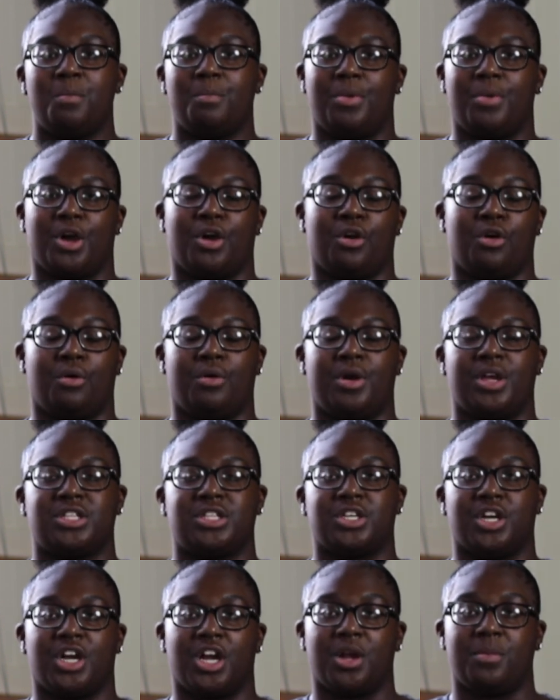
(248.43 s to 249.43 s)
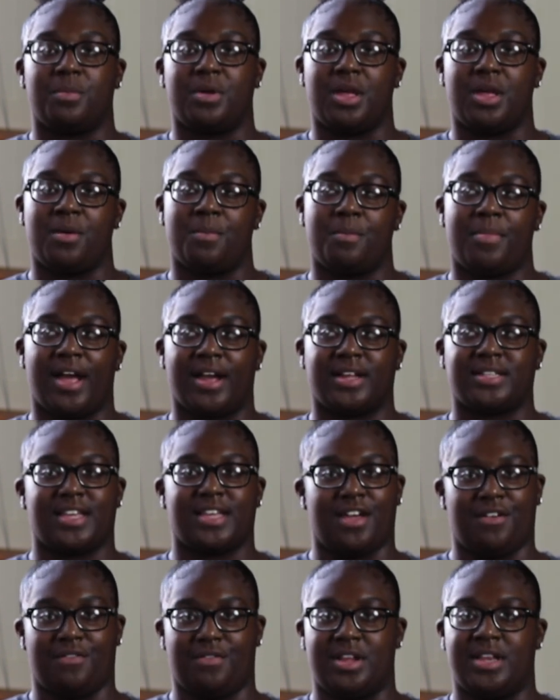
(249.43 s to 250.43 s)
but going to Urban Impact
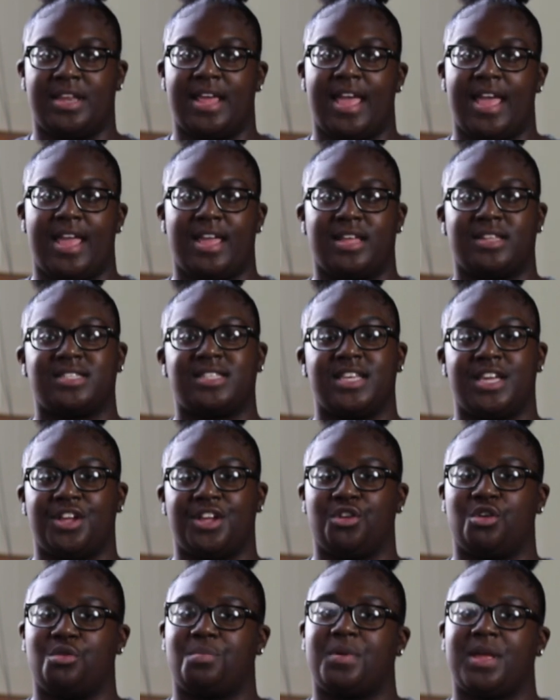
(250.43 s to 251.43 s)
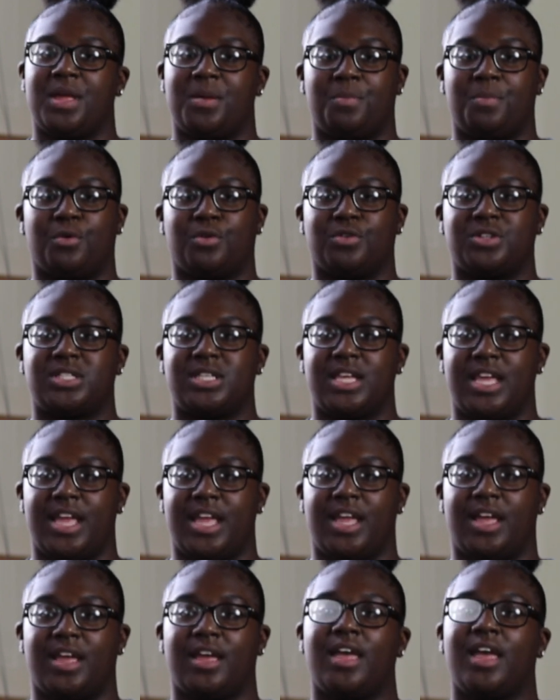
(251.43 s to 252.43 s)
every day and seeing new people,
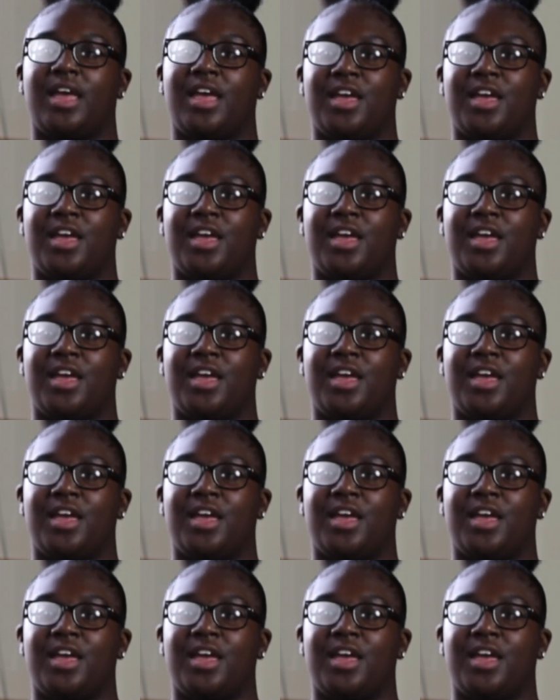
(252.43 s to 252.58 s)
seeing